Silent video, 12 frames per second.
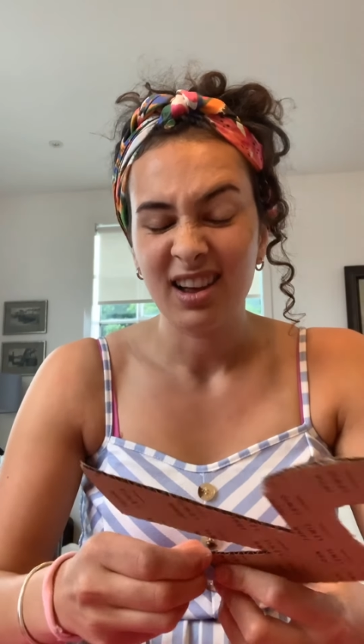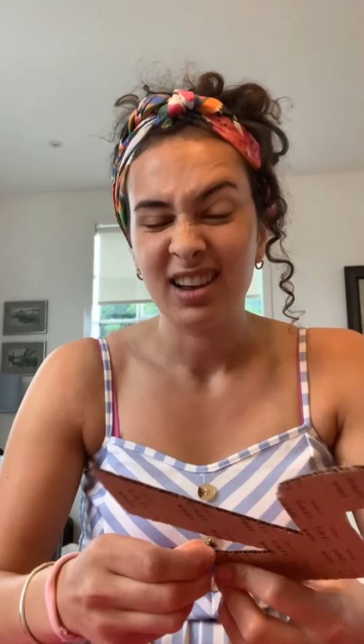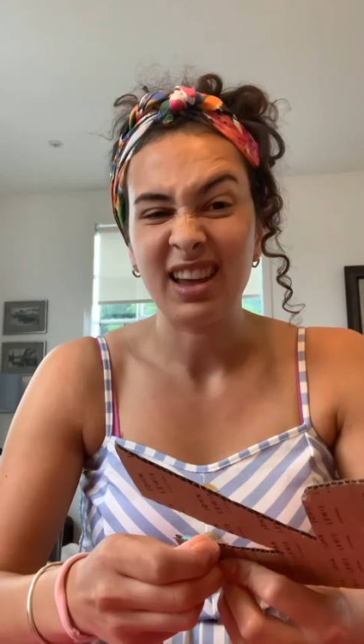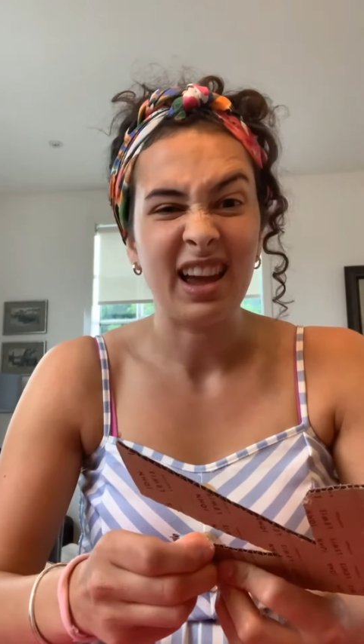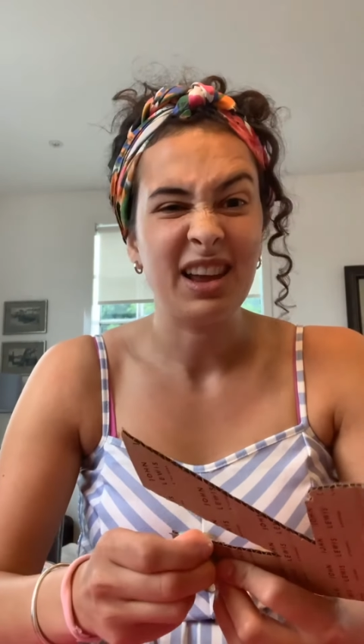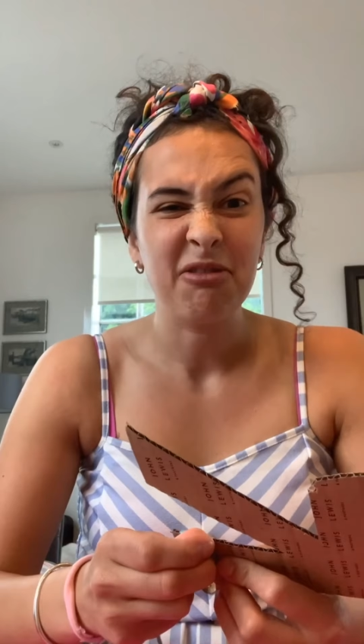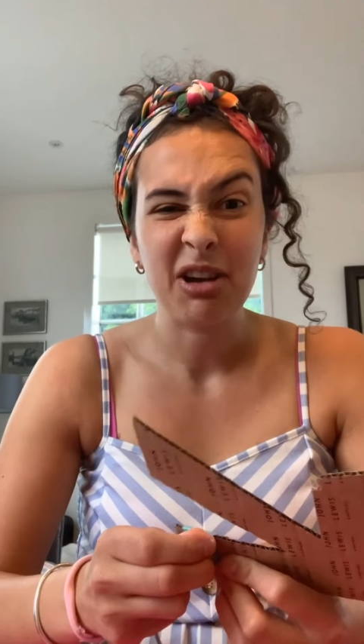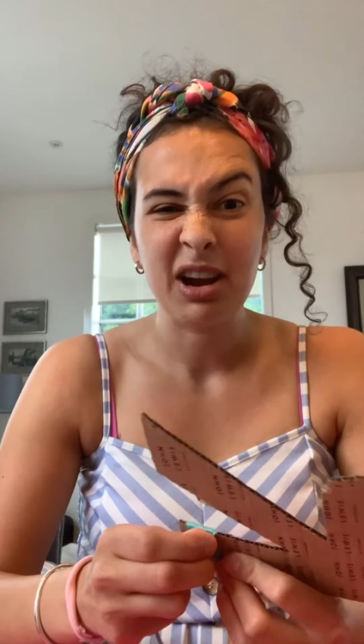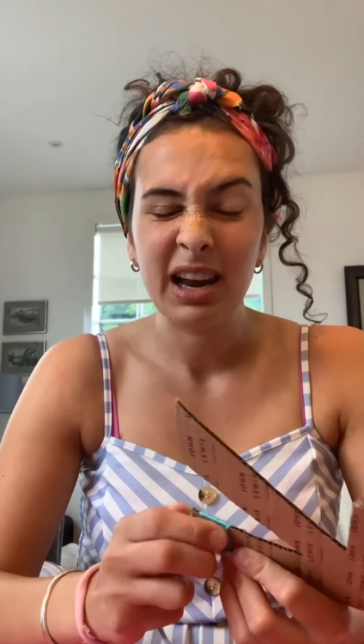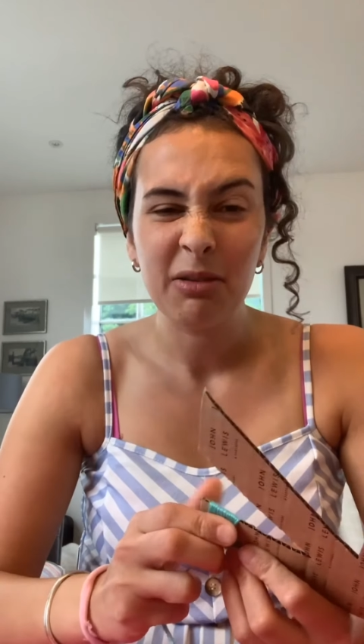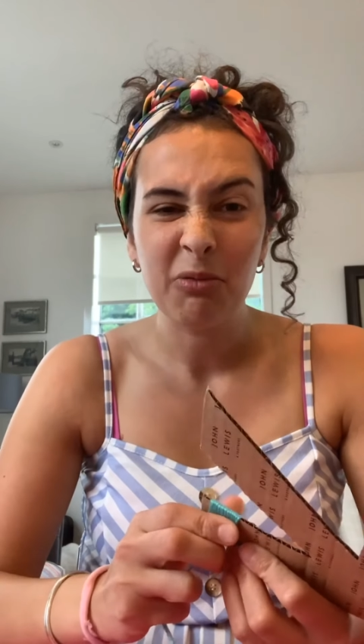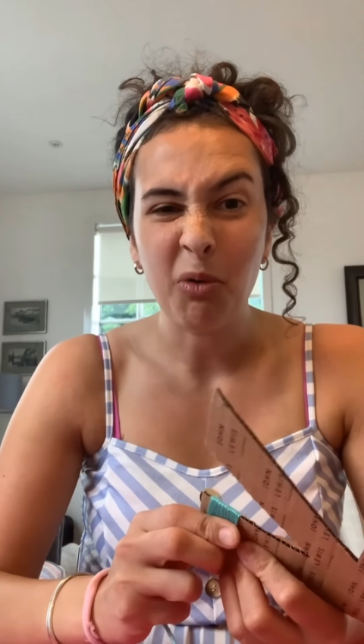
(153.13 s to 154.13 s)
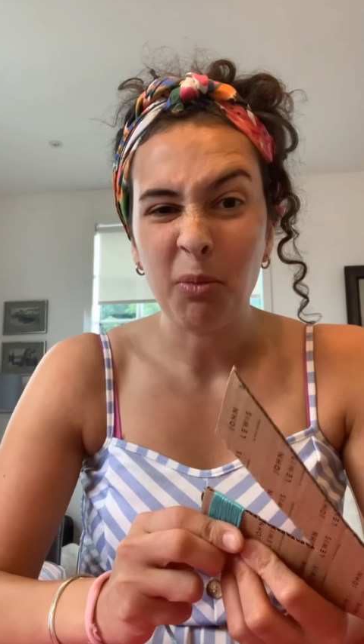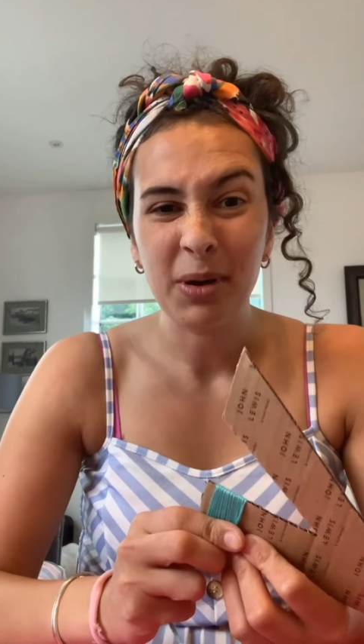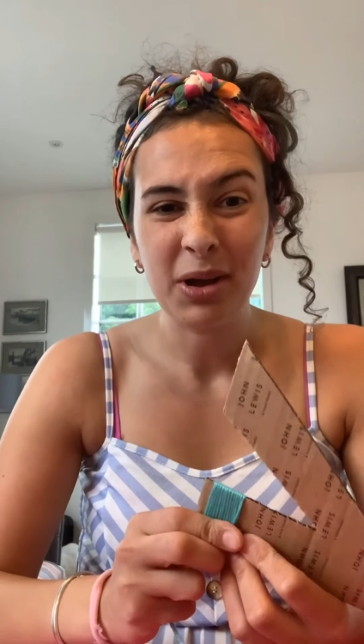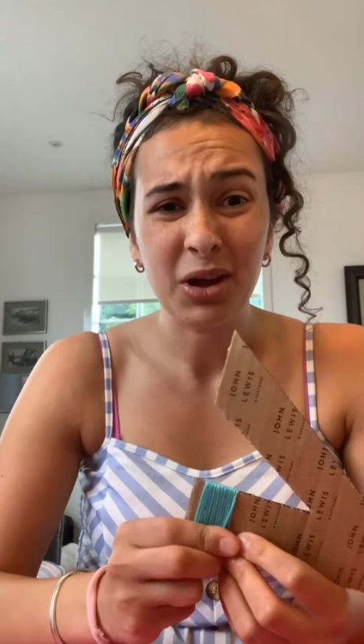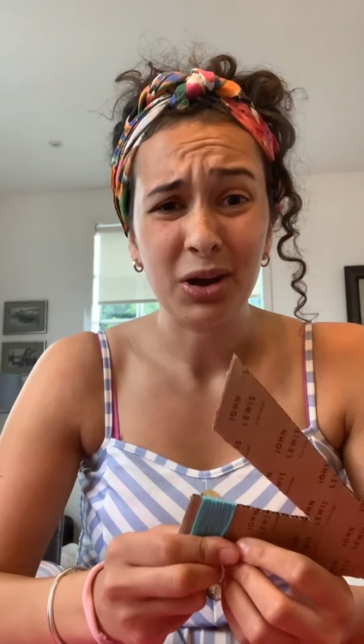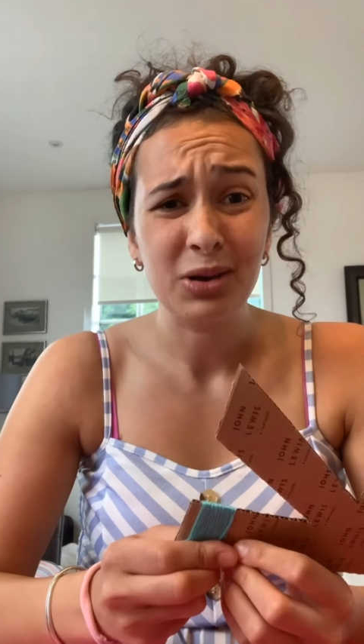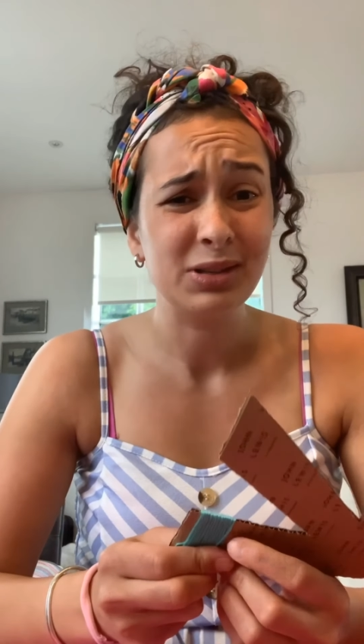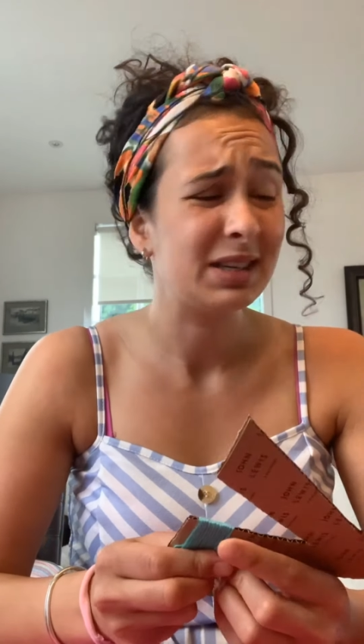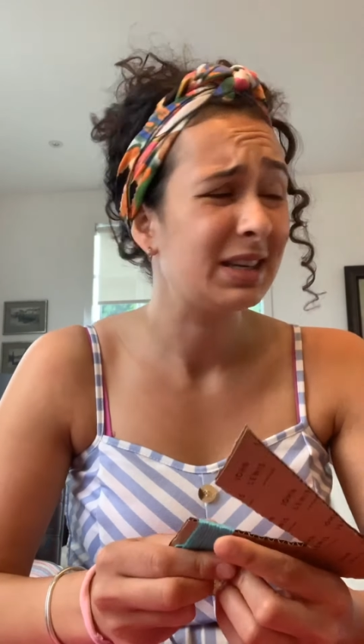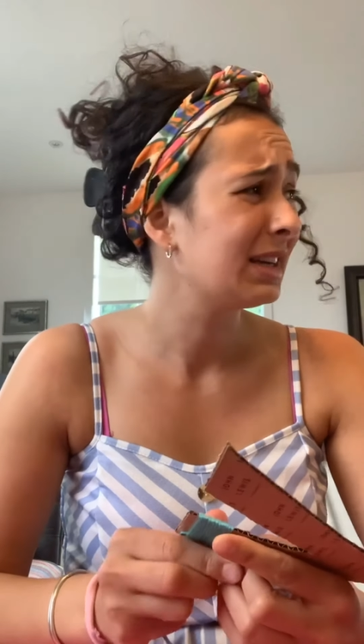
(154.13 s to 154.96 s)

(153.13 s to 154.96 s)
getting really warm and cozy,